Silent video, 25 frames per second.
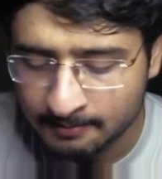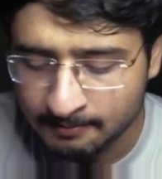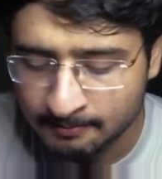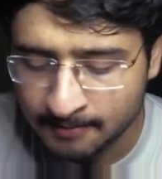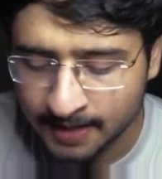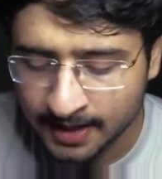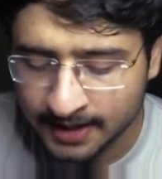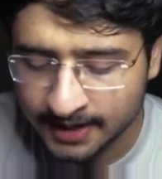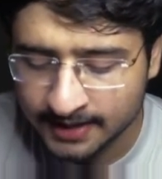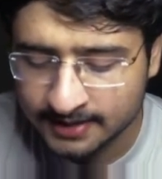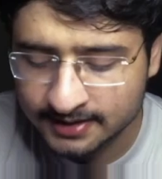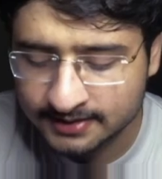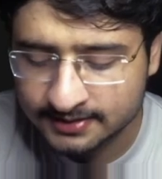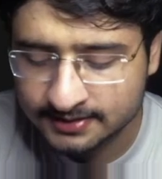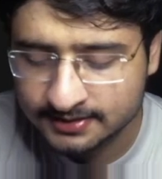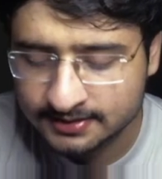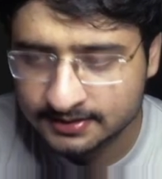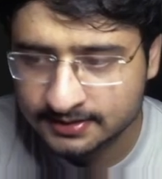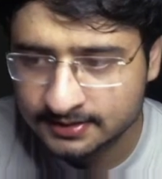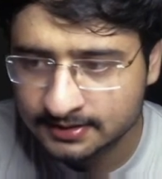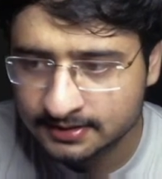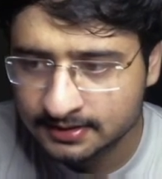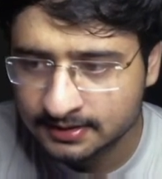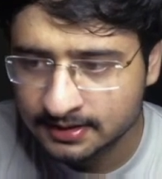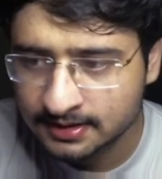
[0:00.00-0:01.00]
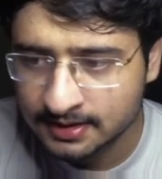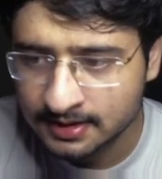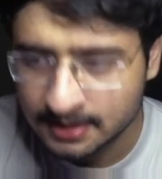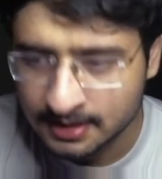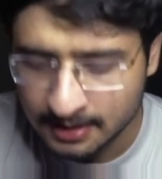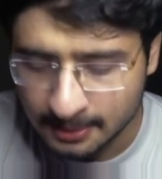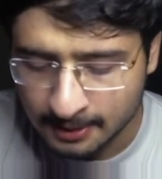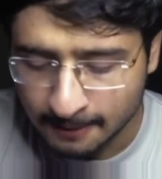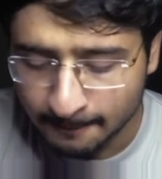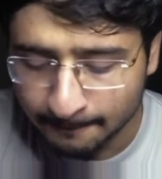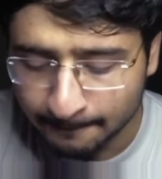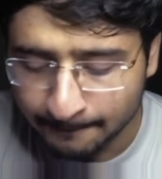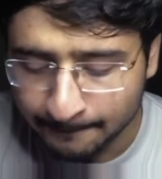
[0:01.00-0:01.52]
minus
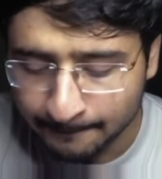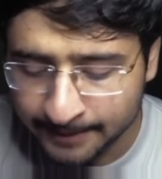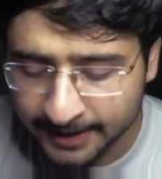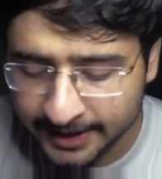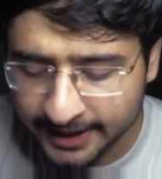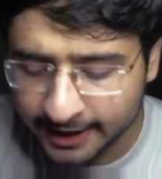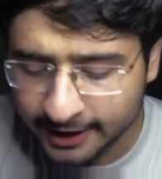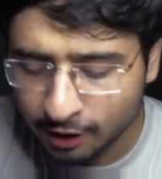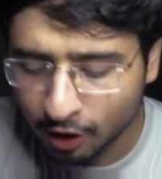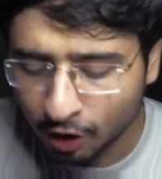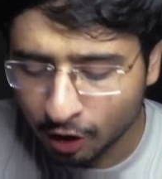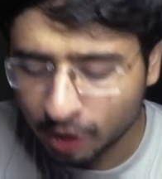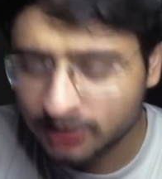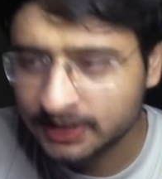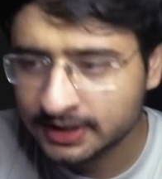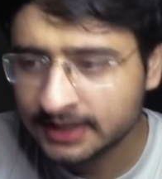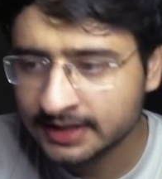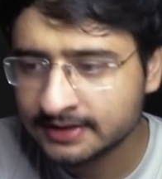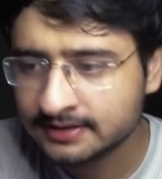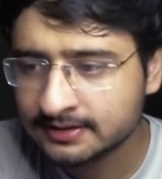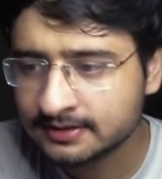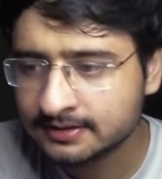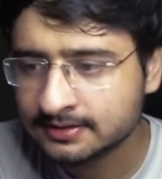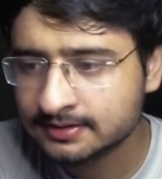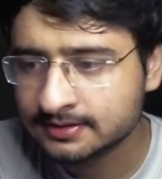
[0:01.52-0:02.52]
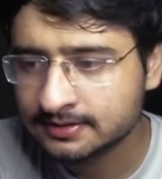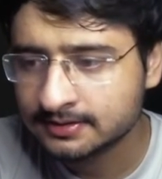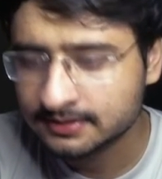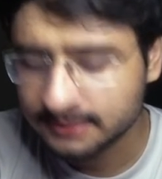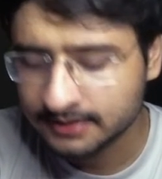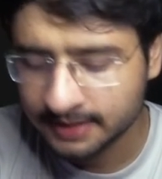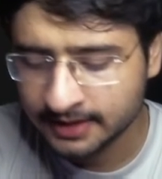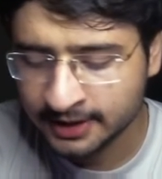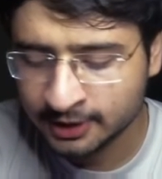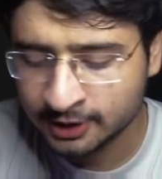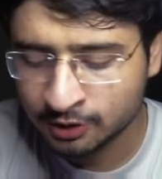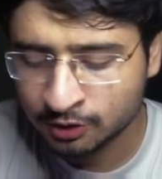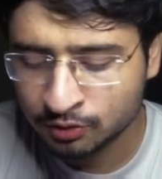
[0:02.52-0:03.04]
b dot length
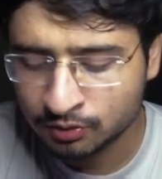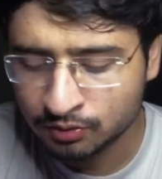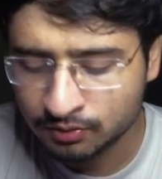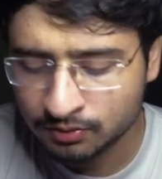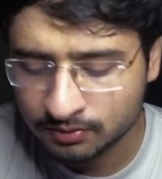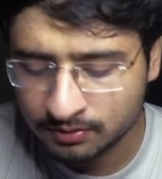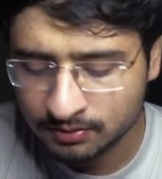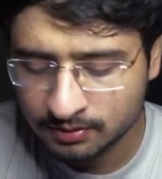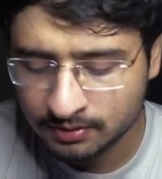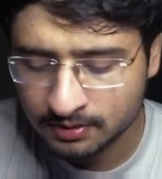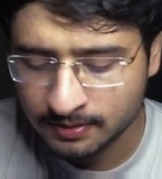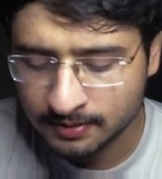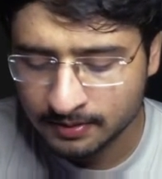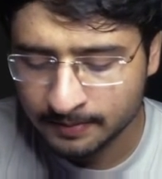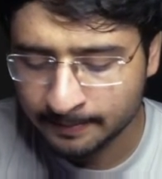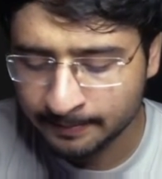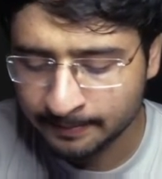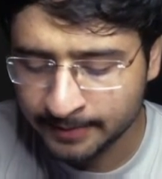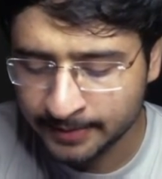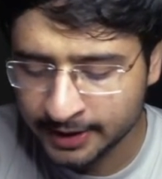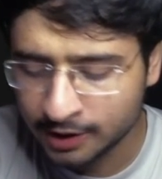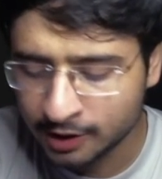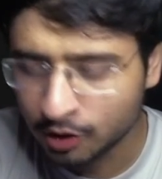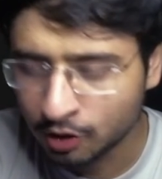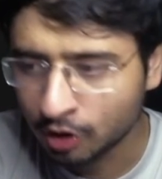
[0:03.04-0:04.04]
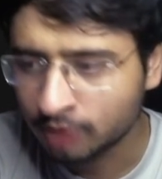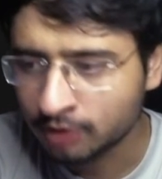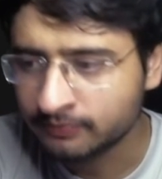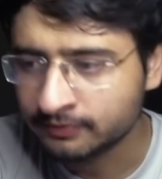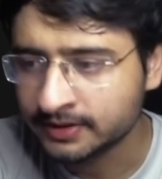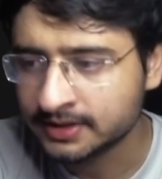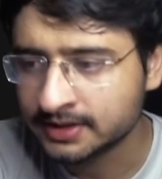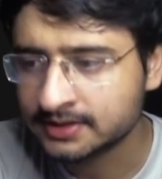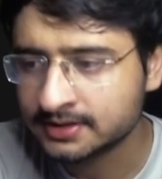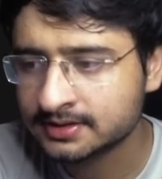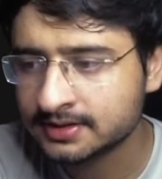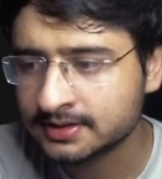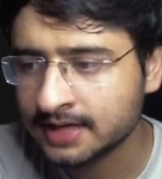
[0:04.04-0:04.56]
into b dot
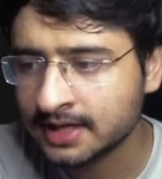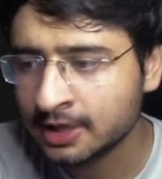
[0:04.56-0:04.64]
width.